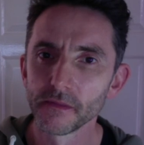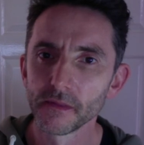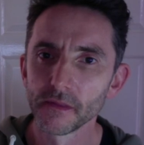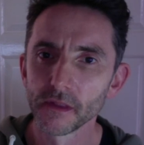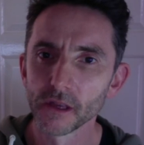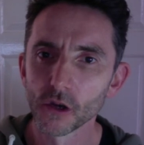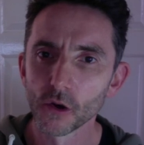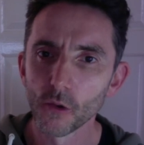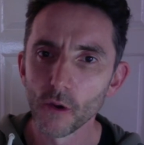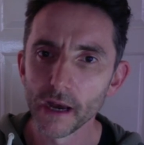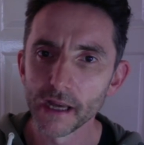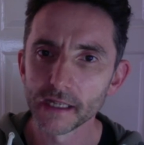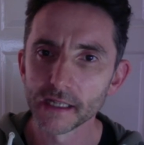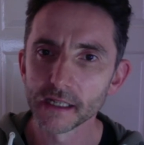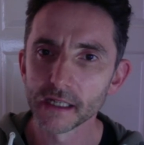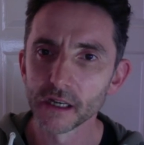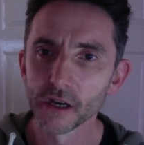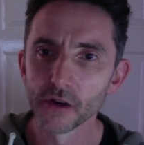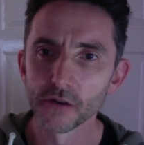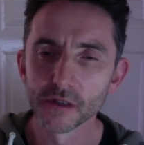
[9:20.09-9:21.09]
the
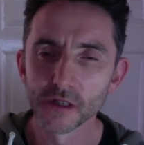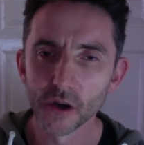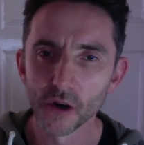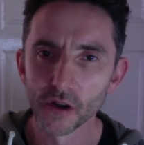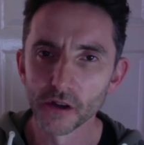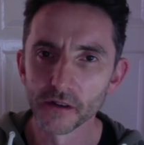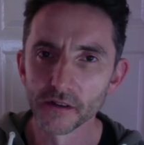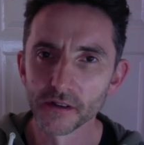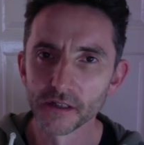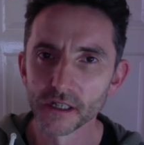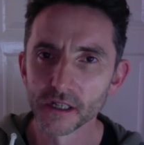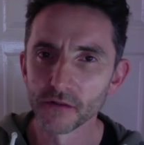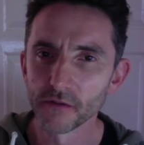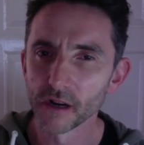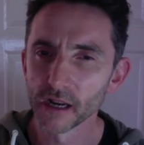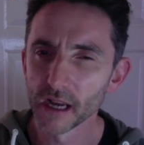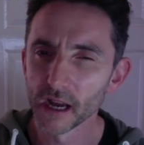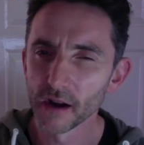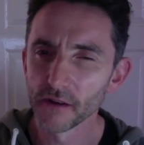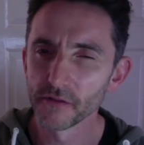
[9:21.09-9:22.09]
quest goes on to
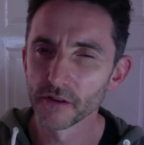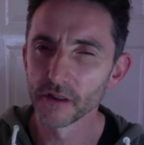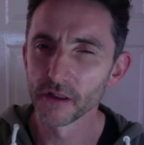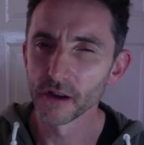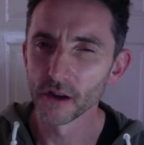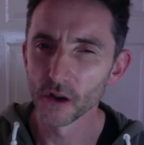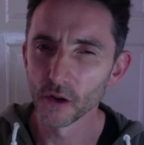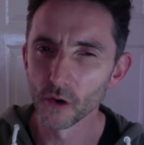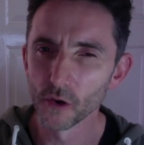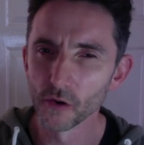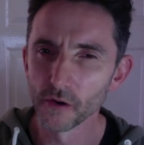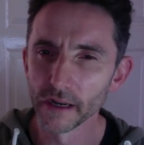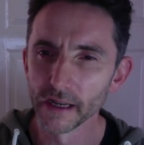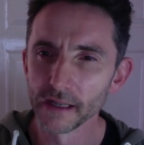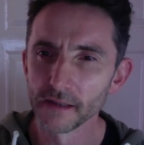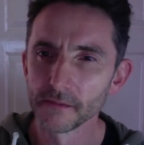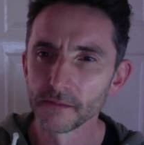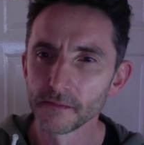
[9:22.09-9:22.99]
recover the glory.